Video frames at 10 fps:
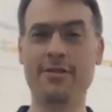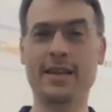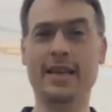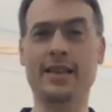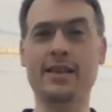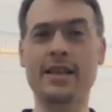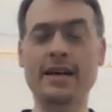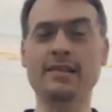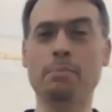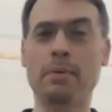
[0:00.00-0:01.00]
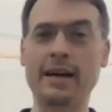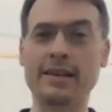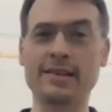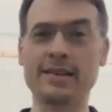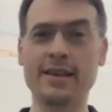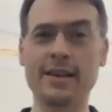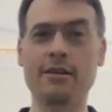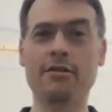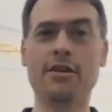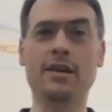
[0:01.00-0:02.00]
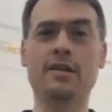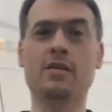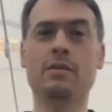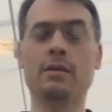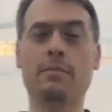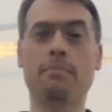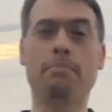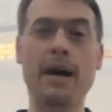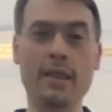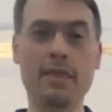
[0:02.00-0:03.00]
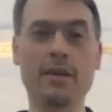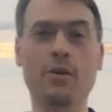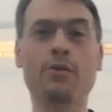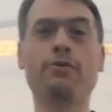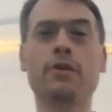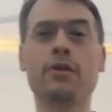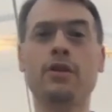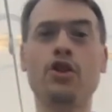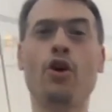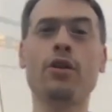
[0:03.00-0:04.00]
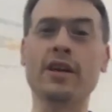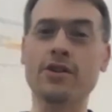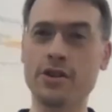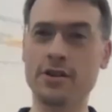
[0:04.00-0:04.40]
and another path is path of knowledge,